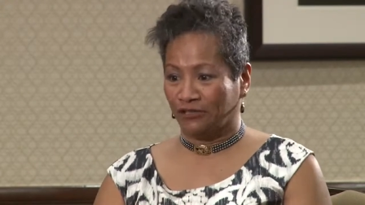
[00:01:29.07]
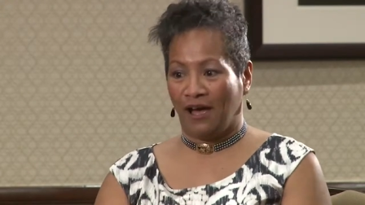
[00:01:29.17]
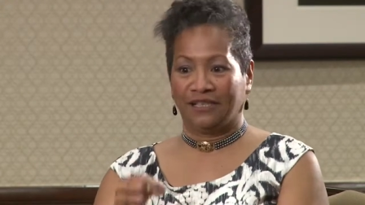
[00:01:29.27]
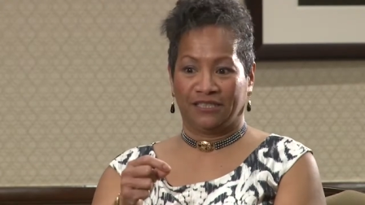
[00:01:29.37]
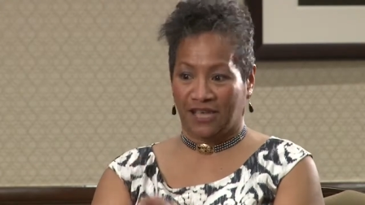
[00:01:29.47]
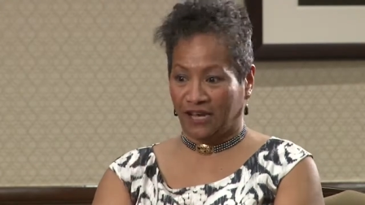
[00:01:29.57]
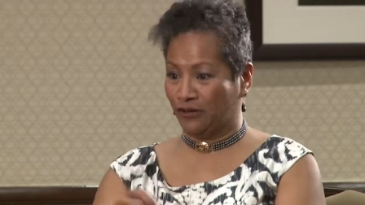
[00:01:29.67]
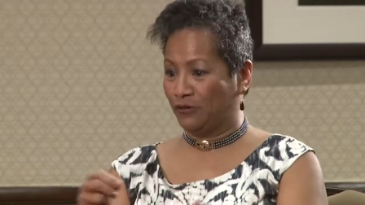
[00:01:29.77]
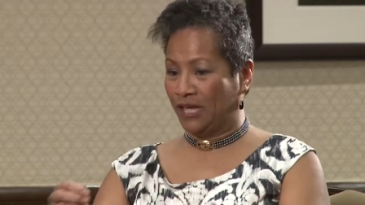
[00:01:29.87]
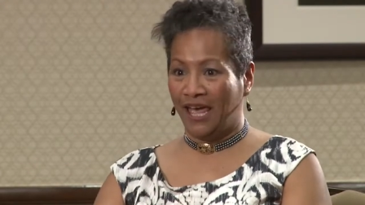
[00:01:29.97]
So I just
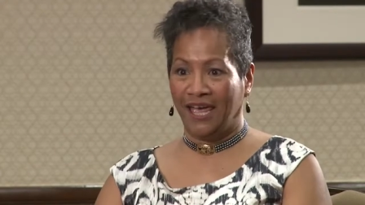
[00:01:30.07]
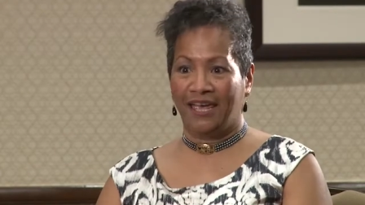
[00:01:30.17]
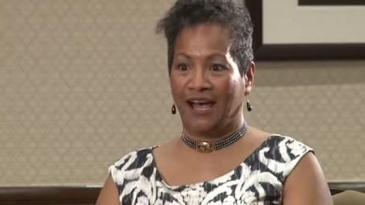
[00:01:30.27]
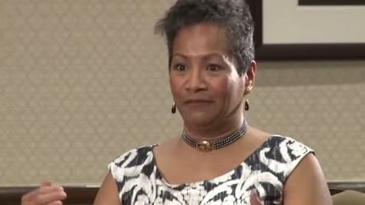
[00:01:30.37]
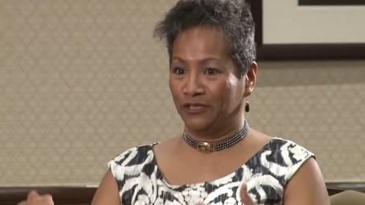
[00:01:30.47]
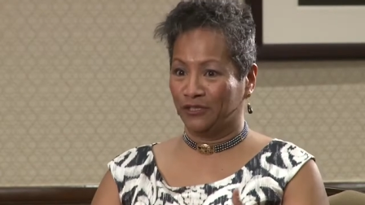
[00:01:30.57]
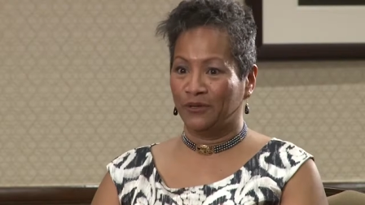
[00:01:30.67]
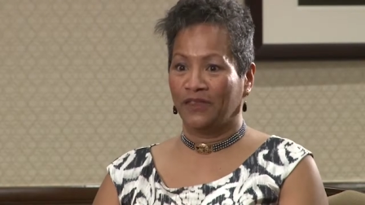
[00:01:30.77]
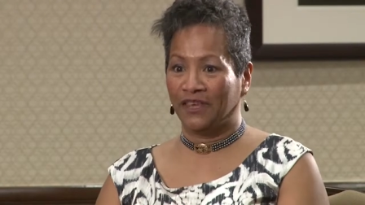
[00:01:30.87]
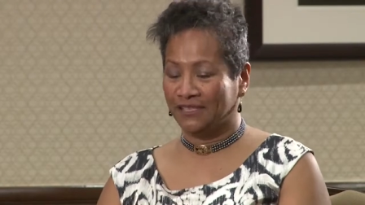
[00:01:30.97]
like, okay, I'm
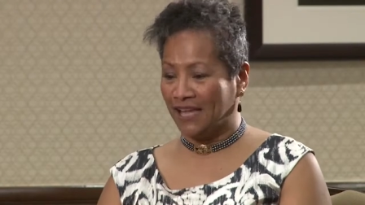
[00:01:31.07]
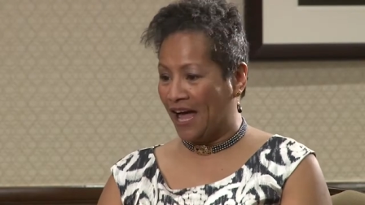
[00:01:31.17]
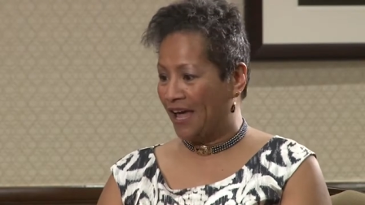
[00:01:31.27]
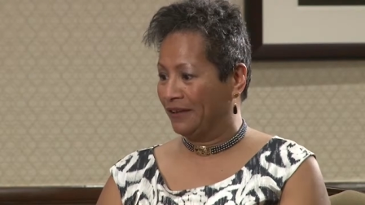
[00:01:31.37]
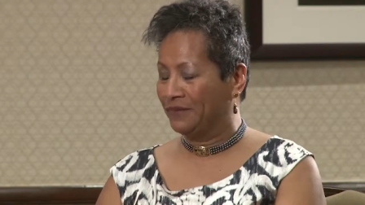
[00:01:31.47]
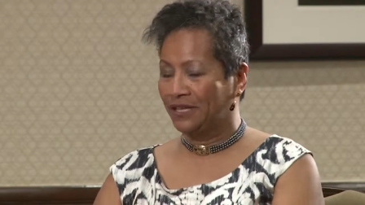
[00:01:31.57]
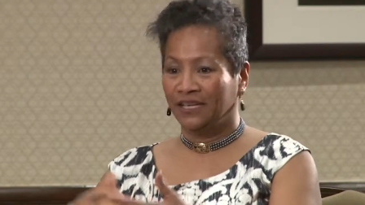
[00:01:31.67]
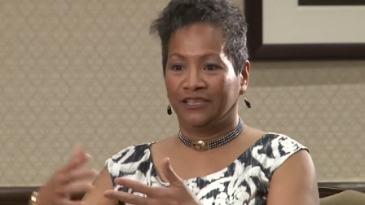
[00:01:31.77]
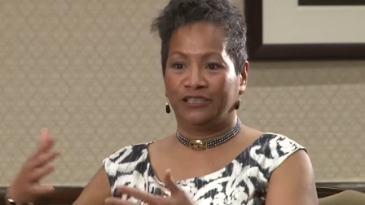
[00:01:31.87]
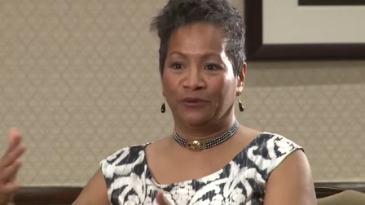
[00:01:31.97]
doing this, I'm
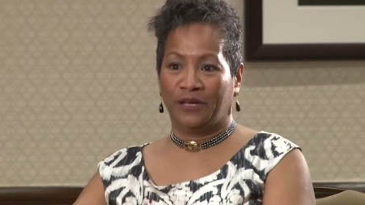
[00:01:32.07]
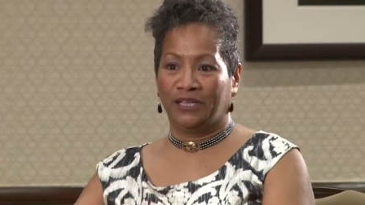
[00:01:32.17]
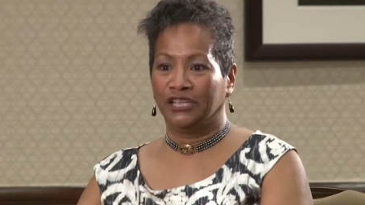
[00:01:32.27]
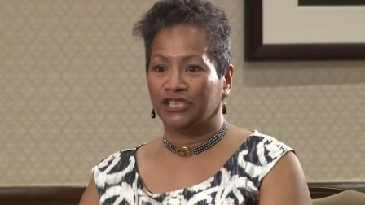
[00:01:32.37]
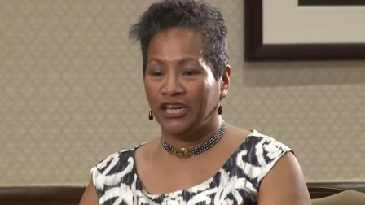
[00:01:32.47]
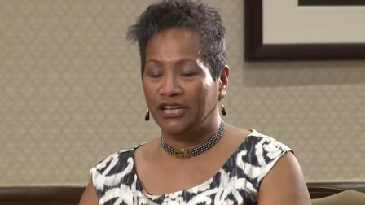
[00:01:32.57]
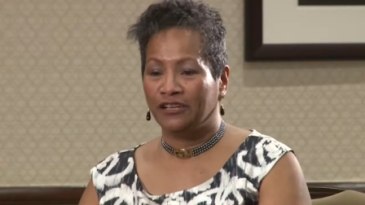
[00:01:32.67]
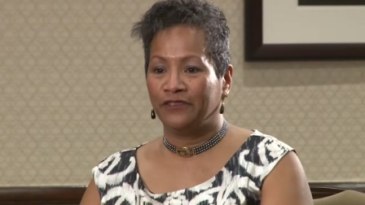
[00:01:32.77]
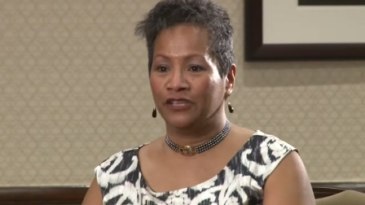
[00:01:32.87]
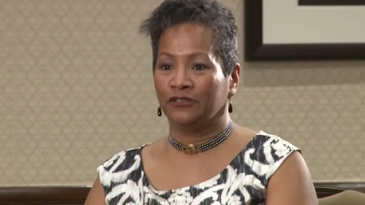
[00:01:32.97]
doing niche
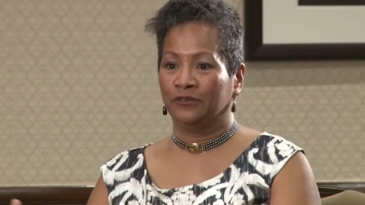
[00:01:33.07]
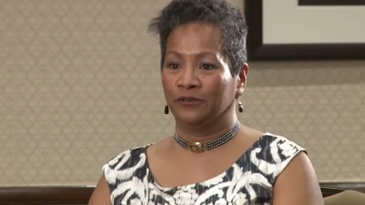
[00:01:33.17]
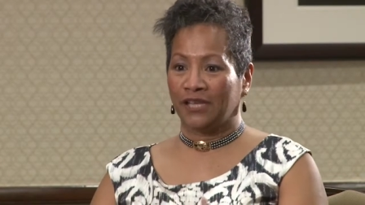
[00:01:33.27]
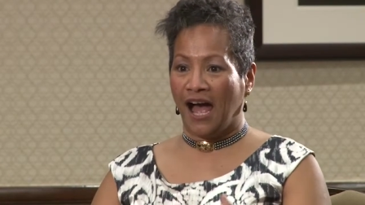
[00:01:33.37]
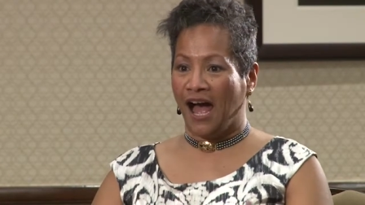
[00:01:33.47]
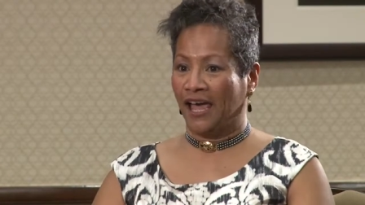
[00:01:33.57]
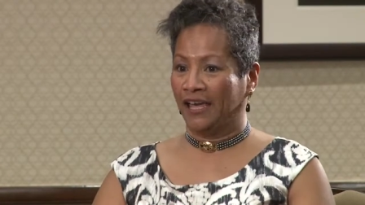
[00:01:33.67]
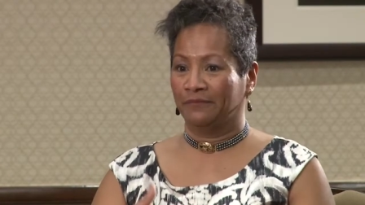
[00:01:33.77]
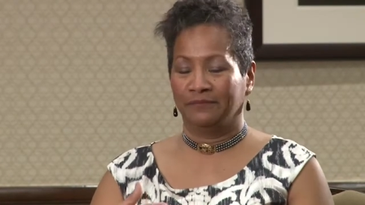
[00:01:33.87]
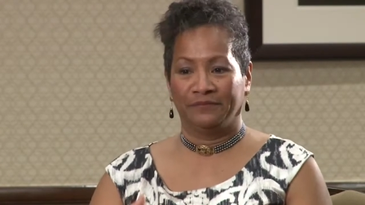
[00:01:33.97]
interviews, I
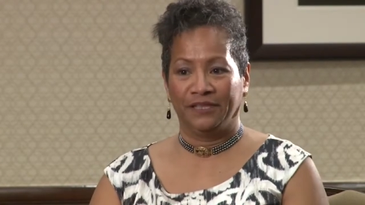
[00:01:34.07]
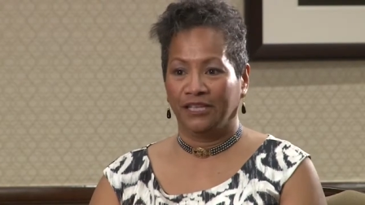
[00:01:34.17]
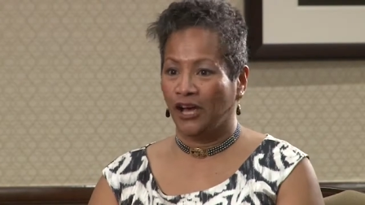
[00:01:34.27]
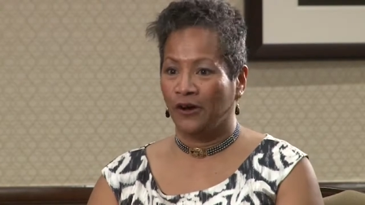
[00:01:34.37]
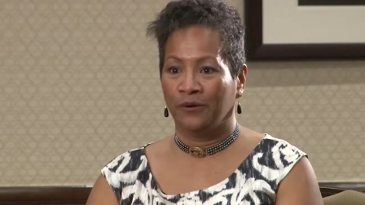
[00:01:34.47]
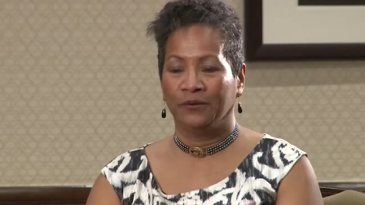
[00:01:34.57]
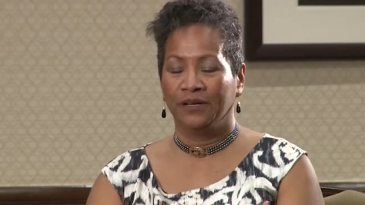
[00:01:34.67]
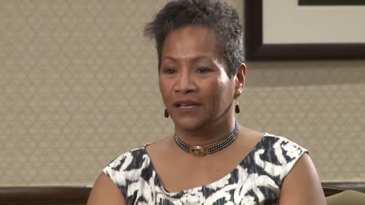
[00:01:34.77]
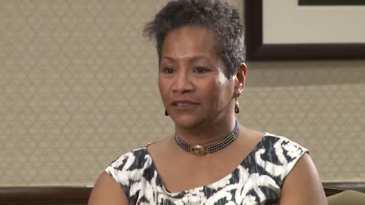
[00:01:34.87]
am, you know,